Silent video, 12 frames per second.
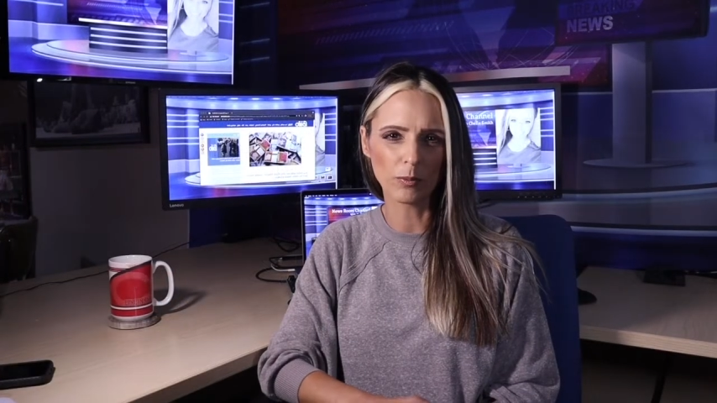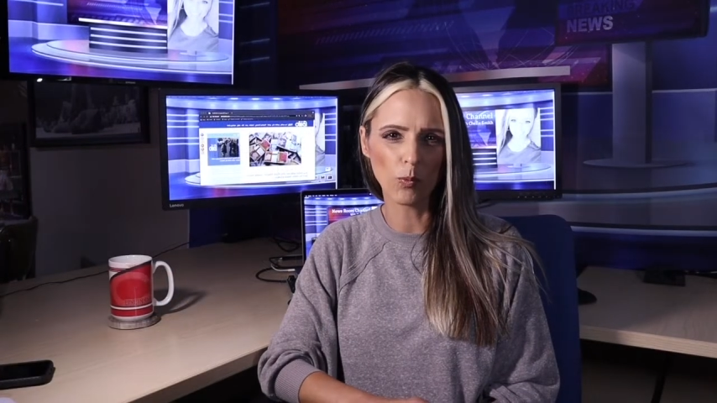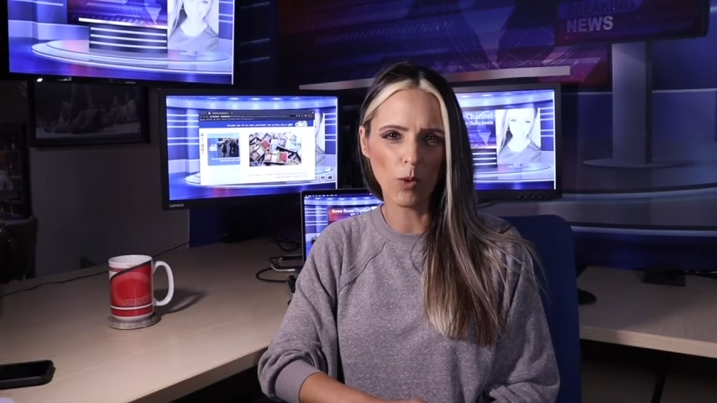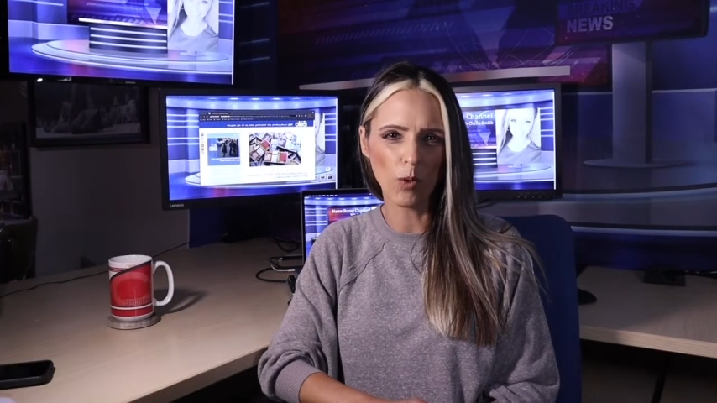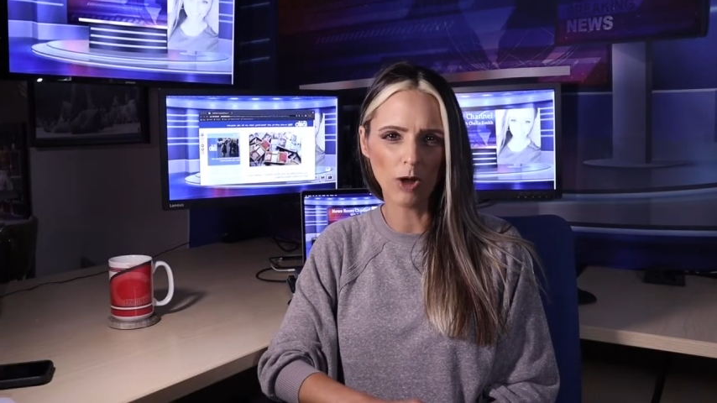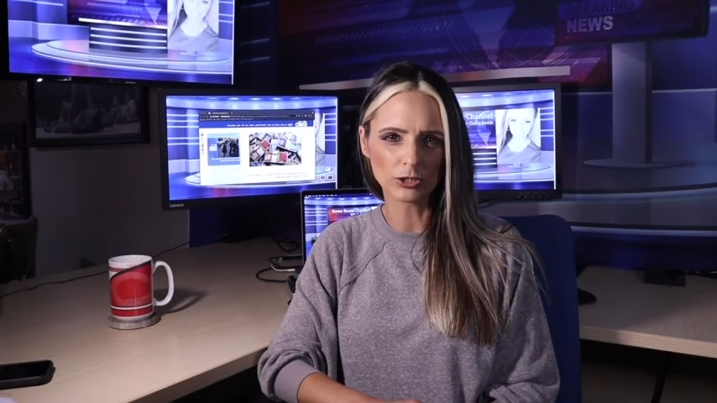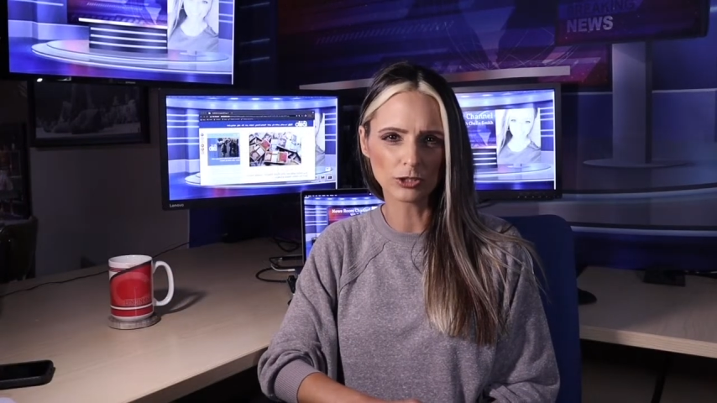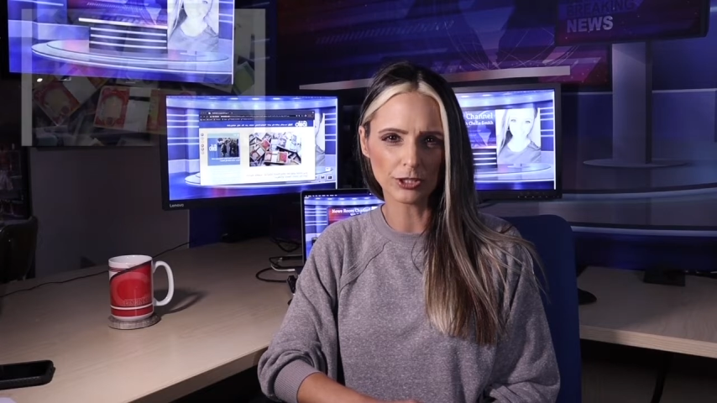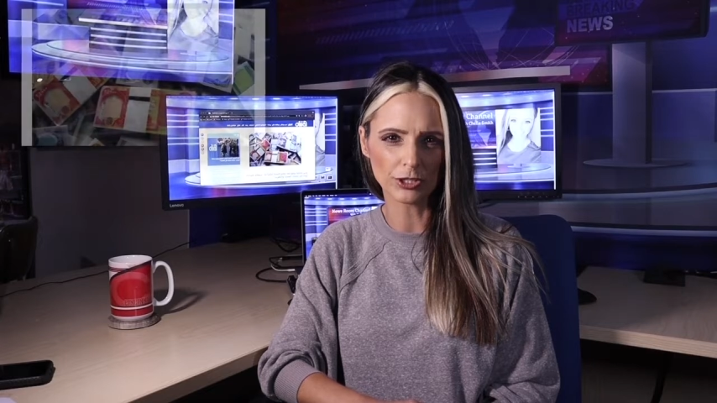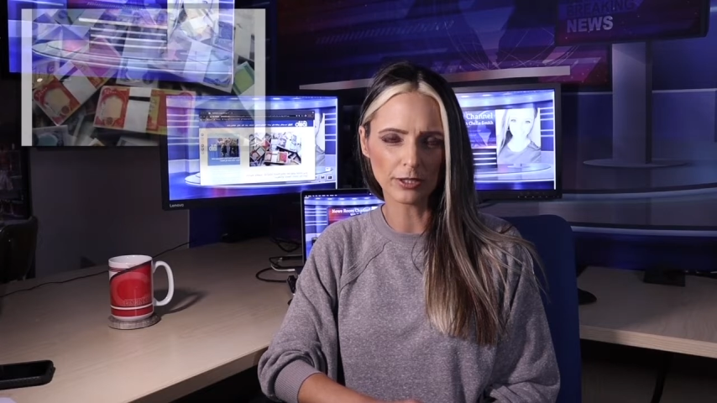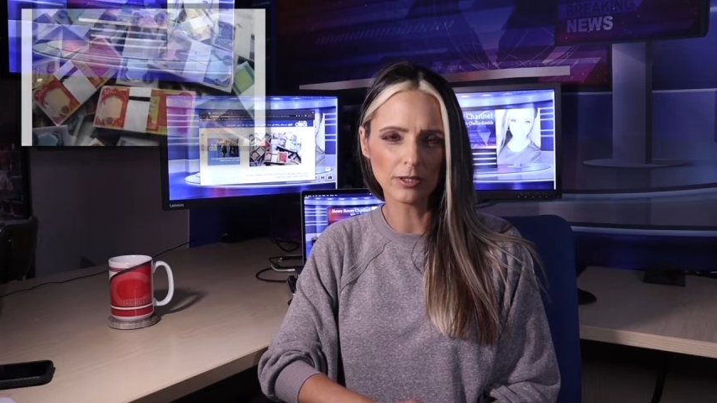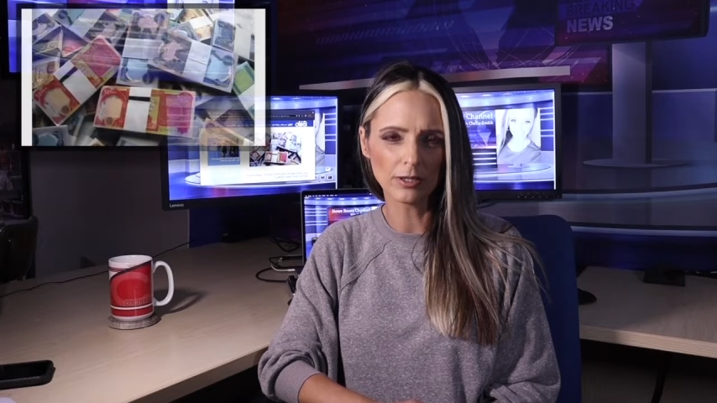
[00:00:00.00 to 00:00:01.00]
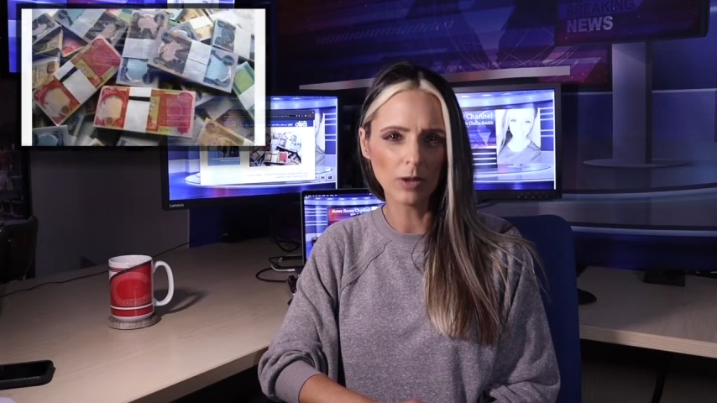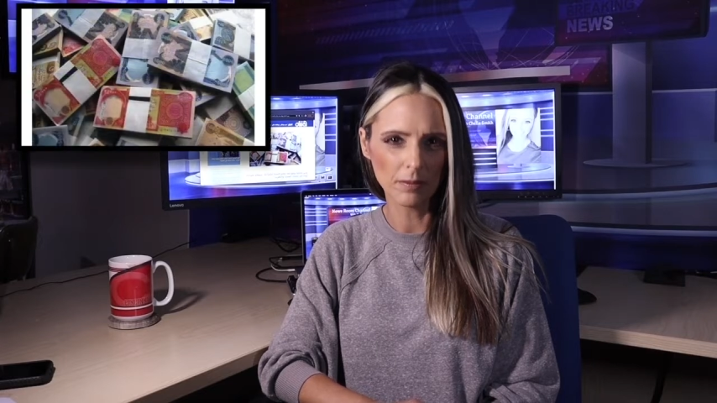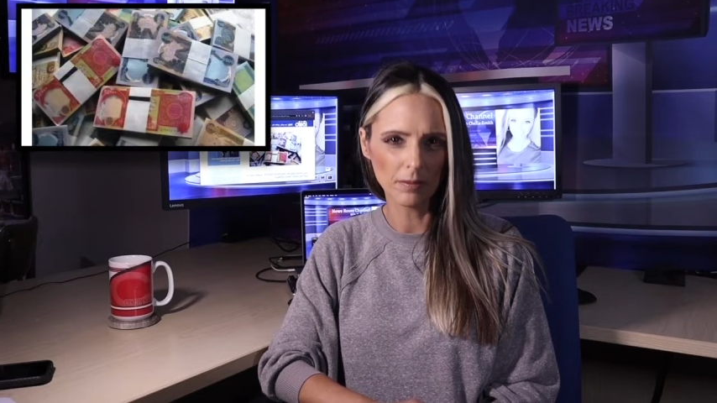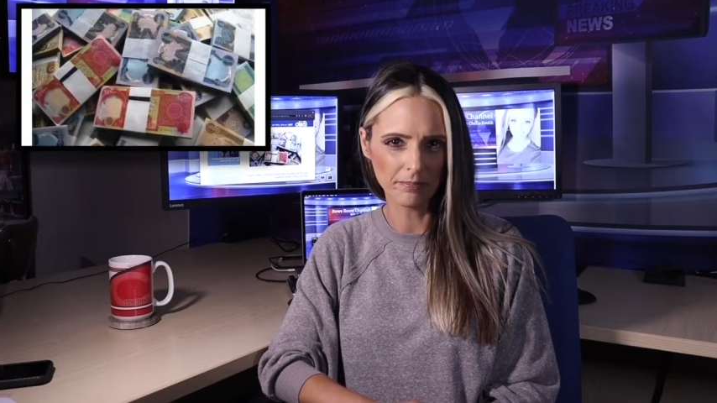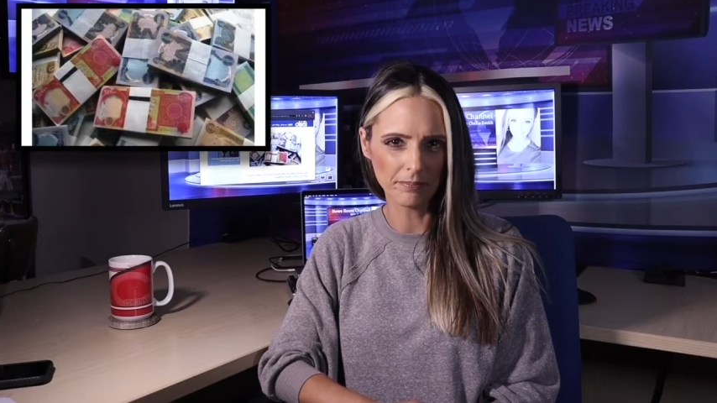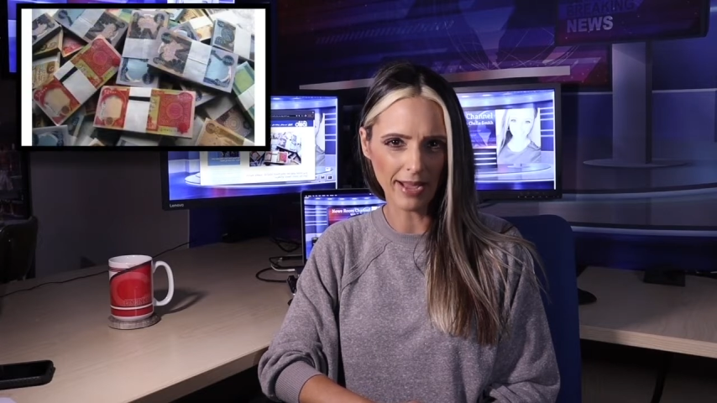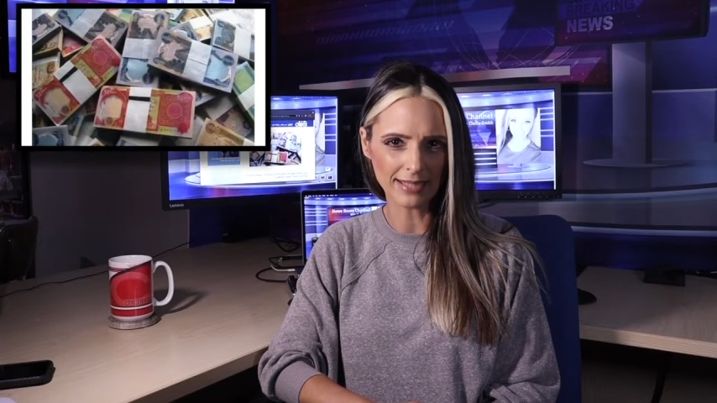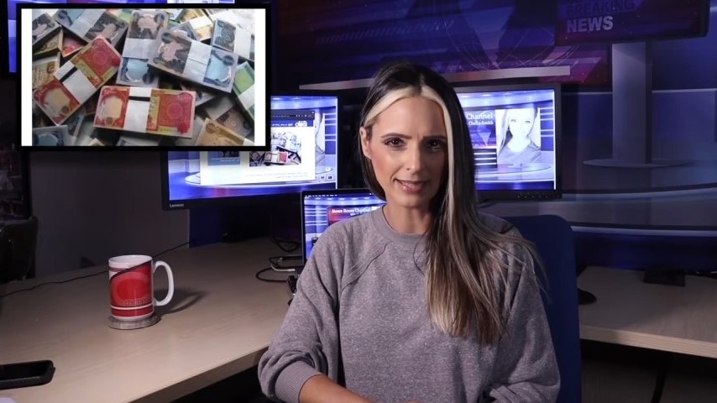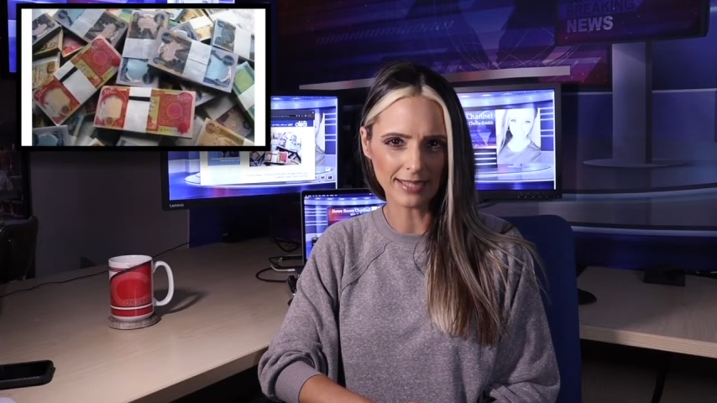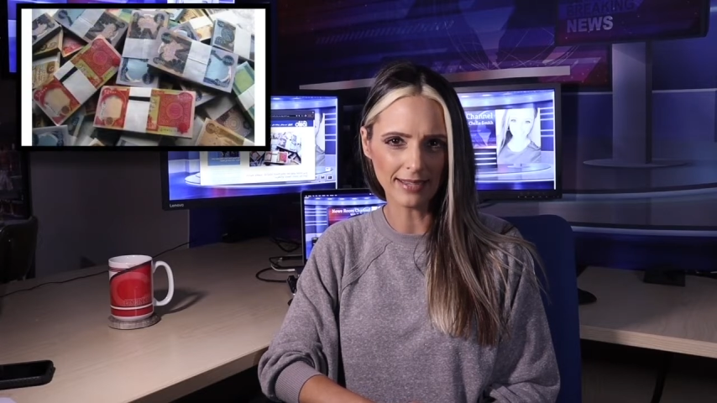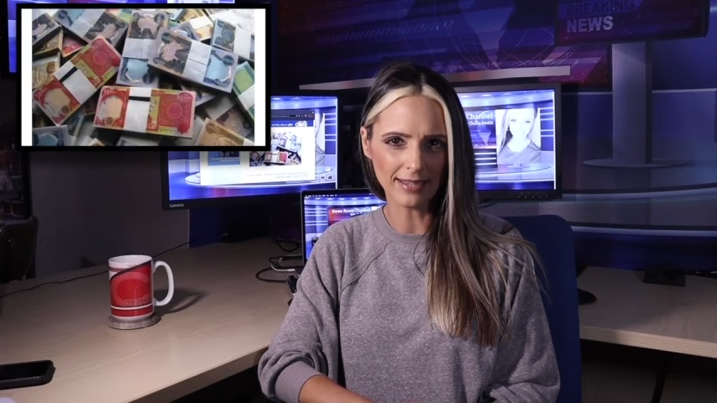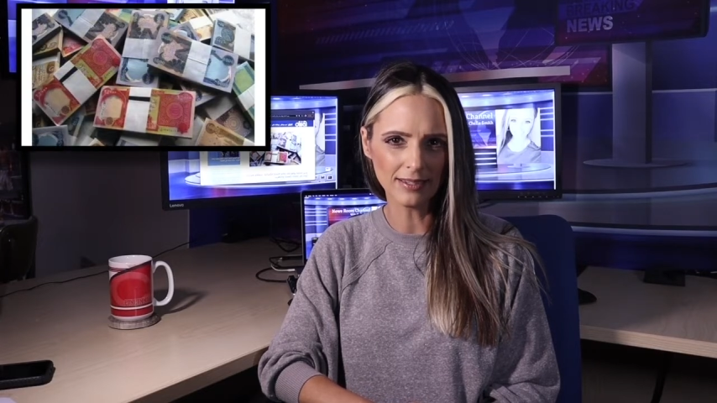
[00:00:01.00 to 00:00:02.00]
Walter
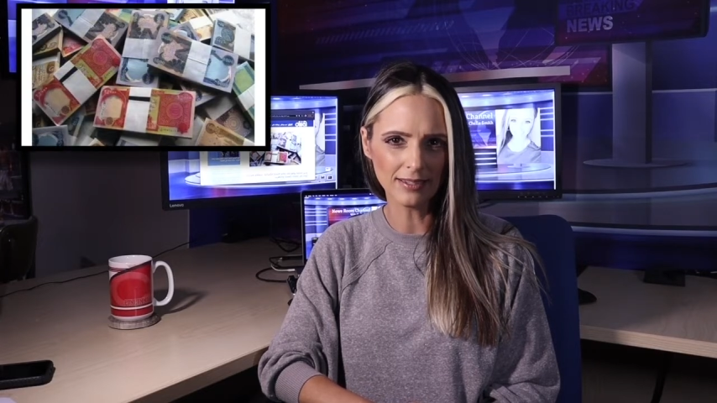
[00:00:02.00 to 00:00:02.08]
Baghdad,